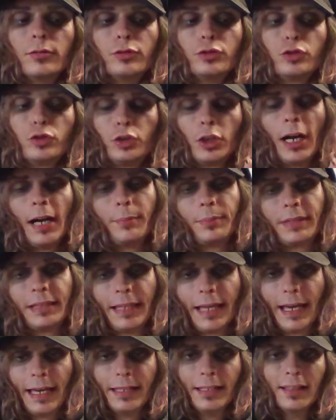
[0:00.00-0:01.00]
drop
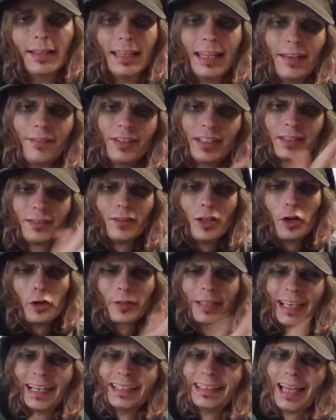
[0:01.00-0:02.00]
dead living,
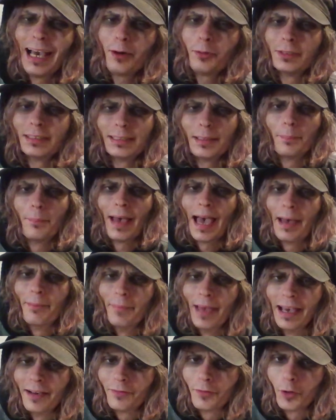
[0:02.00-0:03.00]
okay, that was a bad
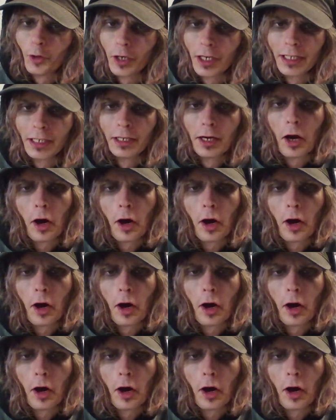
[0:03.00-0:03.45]
metaphor,